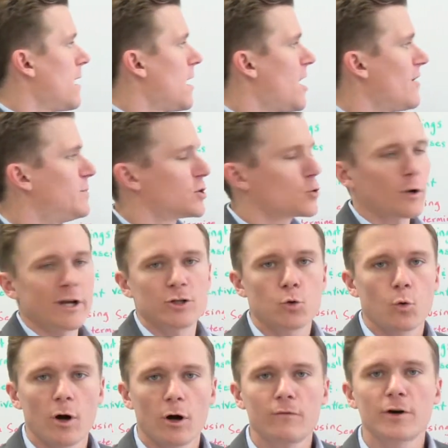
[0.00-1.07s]
of between
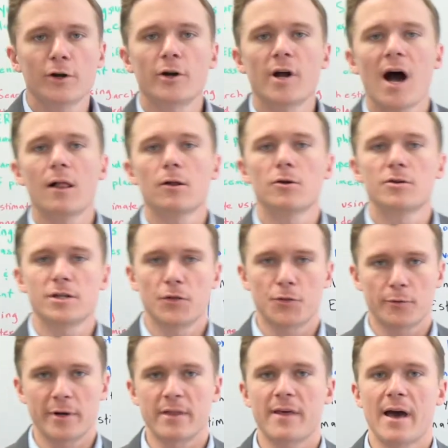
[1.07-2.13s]
$1,200 and
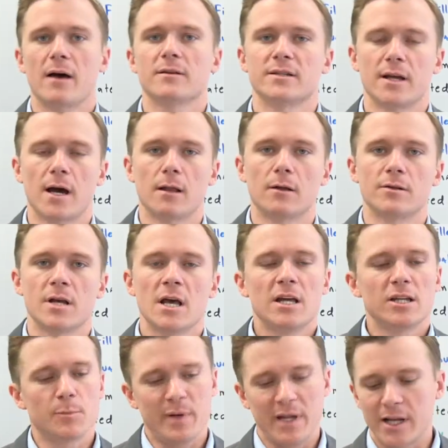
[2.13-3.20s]
$3,000,
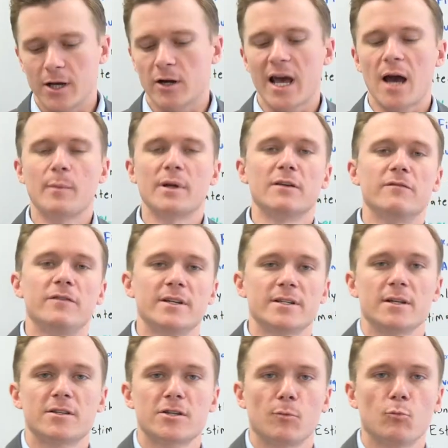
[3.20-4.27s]
depending on how many
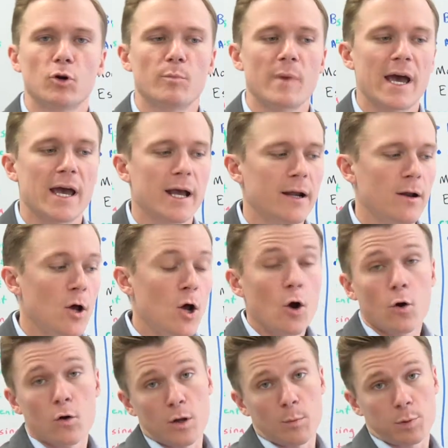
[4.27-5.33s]
visits someone made
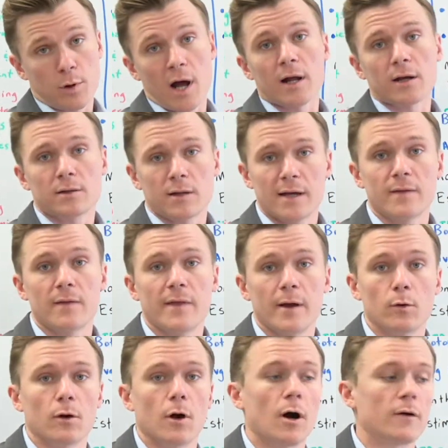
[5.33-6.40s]
or the product line that they
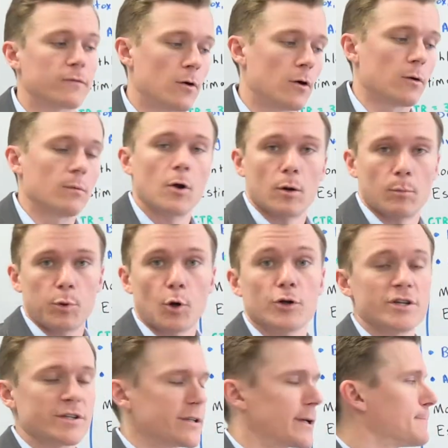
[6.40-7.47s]
were
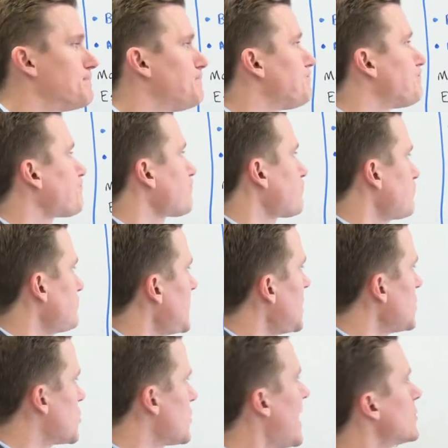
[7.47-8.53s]
purchasing.
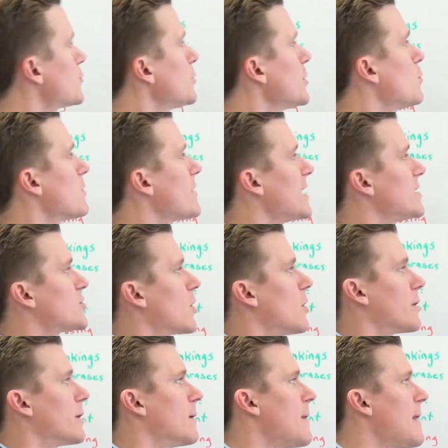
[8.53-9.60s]
So that's really where they
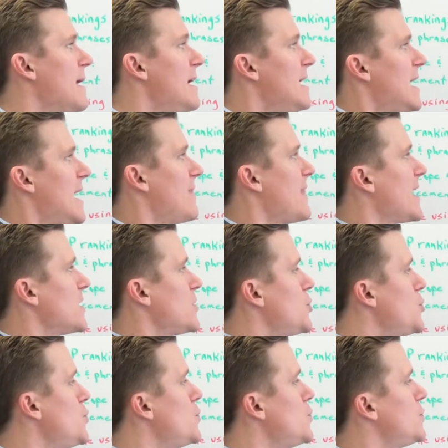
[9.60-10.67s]
started. And they
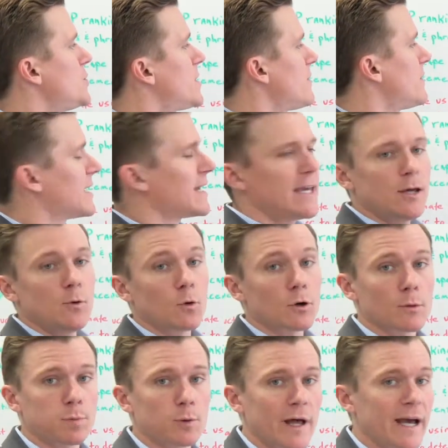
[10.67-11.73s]
used the
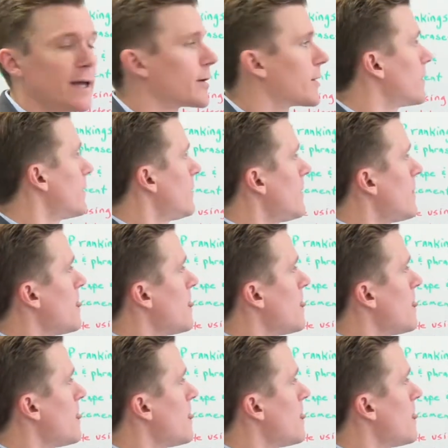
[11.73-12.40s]
Keyword Planner